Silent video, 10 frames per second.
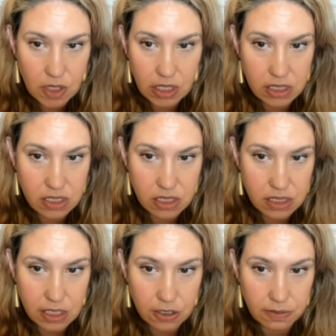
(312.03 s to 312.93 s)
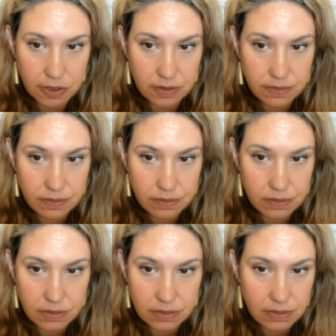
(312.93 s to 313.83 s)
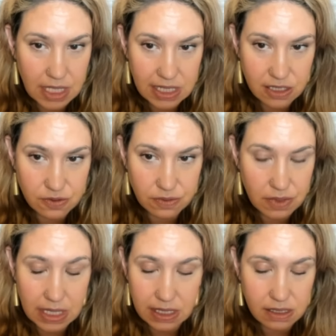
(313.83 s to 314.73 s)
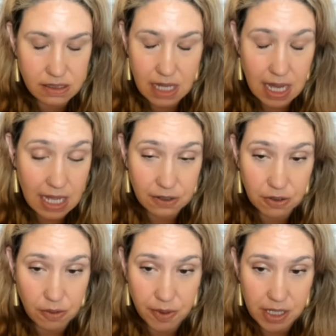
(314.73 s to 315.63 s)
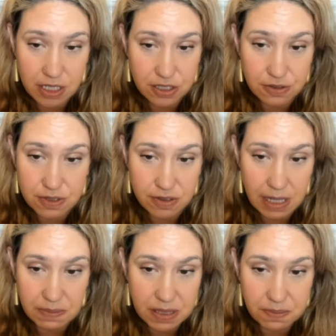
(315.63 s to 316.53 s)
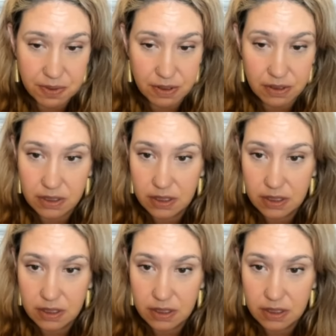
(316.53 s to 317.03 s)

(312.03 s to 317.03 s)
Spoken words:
It's just terrible. And it's, and it, I don't know what we're going to do so that people